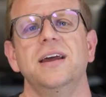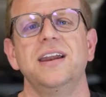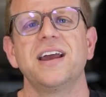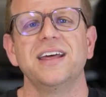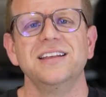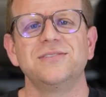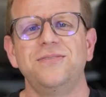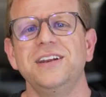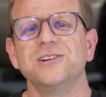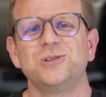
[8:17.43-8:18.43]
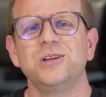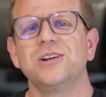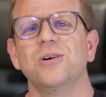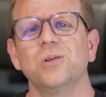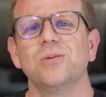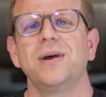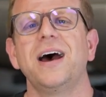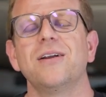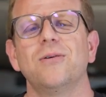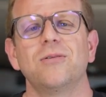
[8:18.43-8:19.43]
Now again, these videos did go a little bit
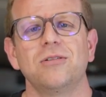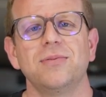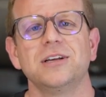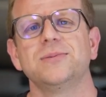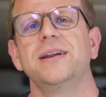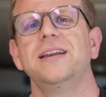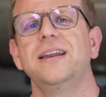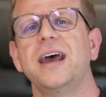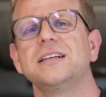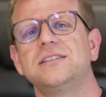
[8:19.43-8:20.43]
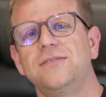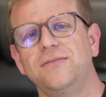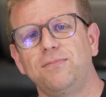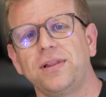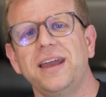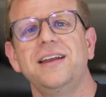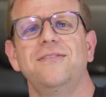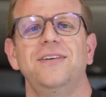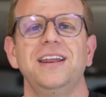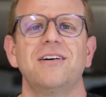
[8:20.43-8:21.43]
out of order because my next planned
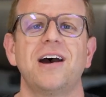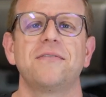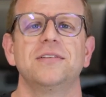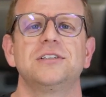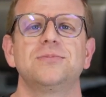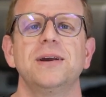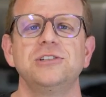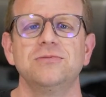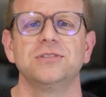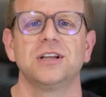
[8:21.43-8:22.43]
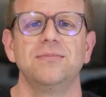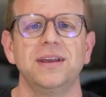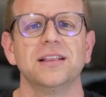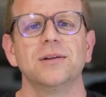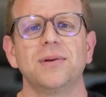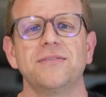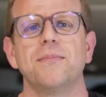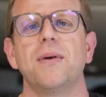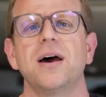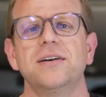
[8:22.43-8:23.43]
video after the suspension was going to be a little bit of a
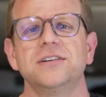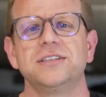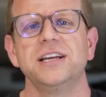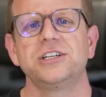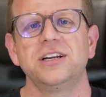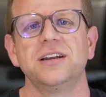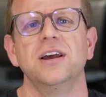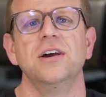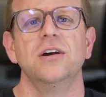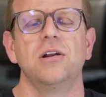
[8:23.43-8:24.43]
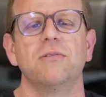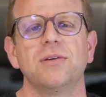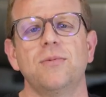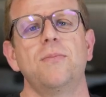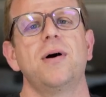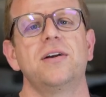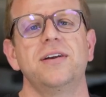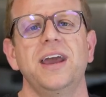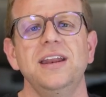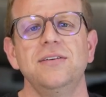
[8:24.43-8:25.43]
modernization, going with a more modern head